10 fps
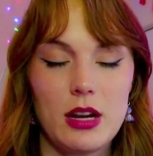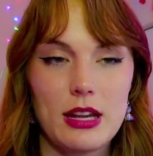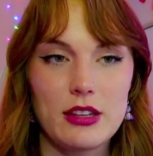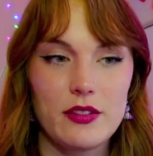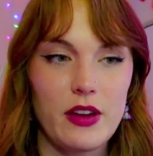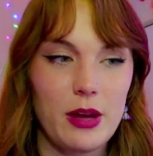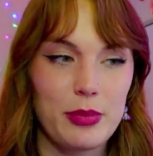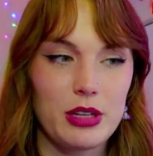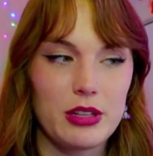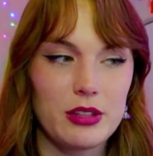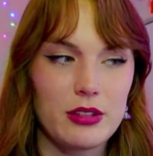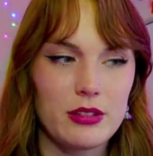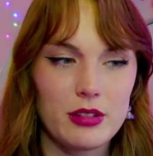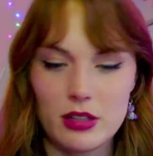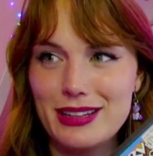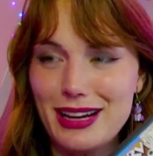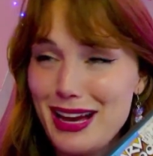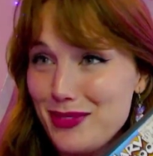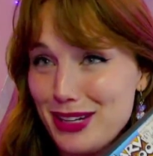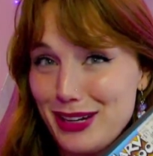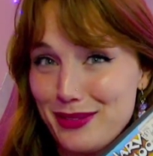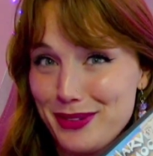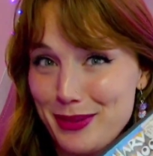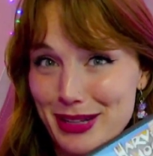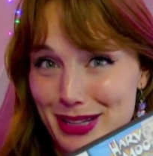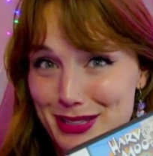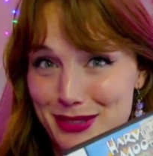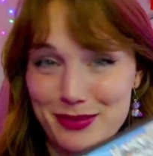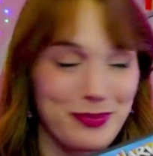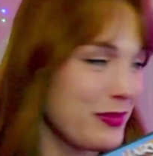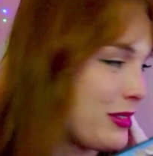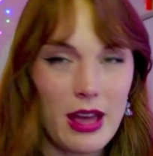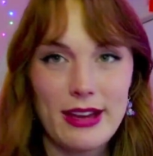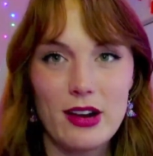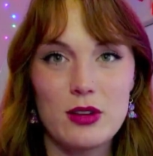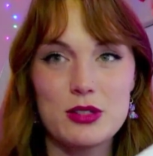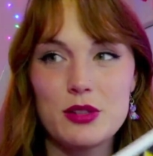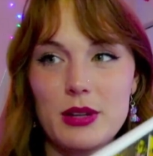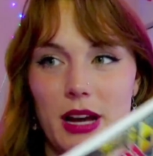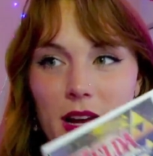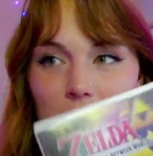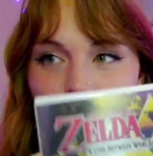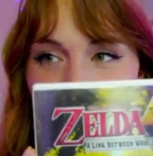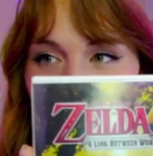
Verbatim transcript: Island of Happiness. I have it now for my collection. I also got